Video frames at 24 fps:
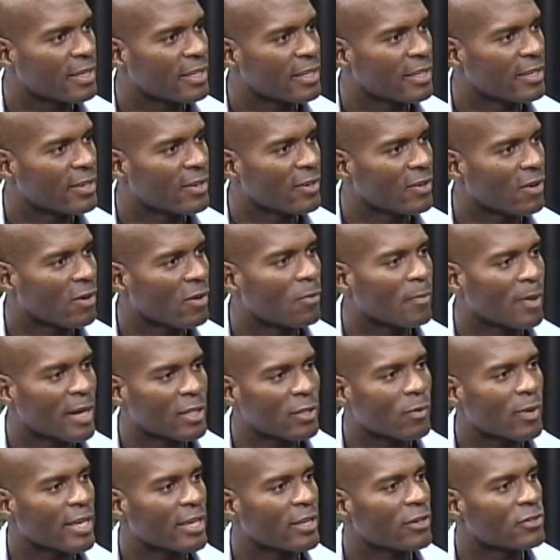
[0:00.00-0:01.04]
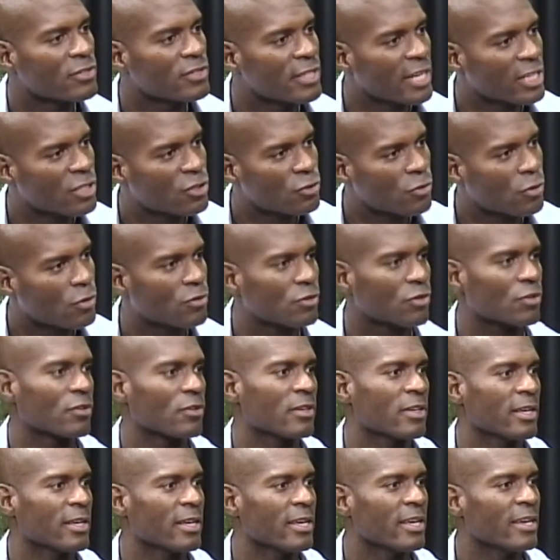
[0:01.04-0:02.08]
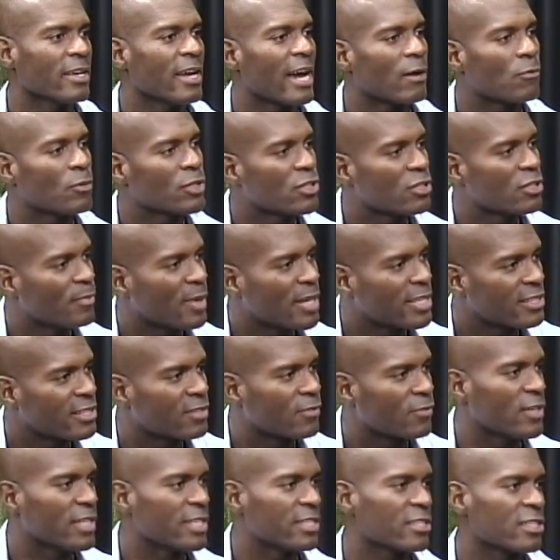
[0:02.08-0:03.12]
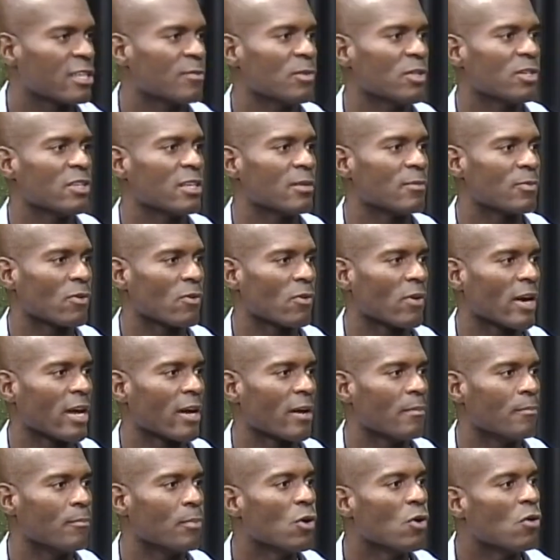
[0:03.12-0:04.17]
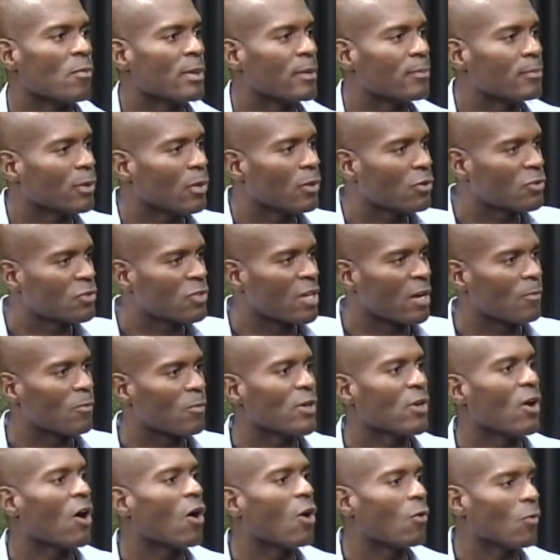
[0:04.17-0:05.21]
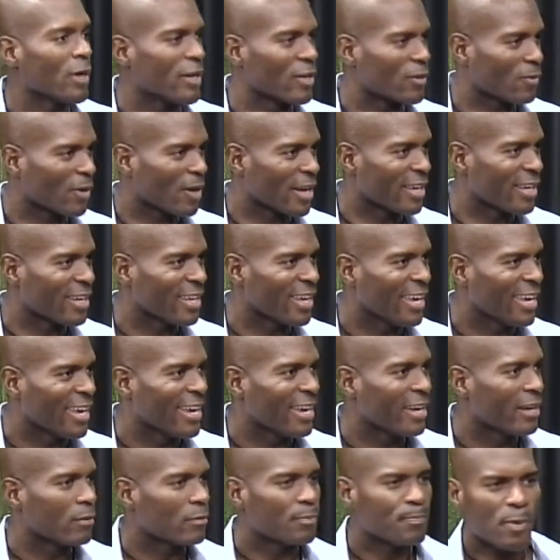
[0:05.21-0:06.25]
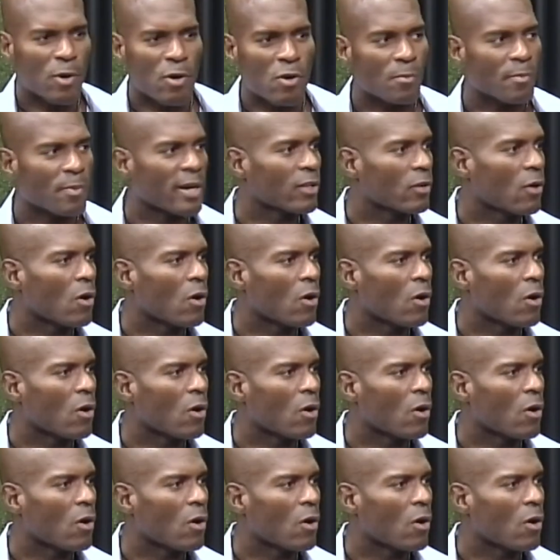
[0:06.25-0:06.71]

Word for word: You know. Oh, by the way, here's Dawn Strozier. Yeah. I want you to make this fitness community wow. program. Boom! Mm-hmm. It blows up. We all right. win, right? Mm-hmm. Boom! By the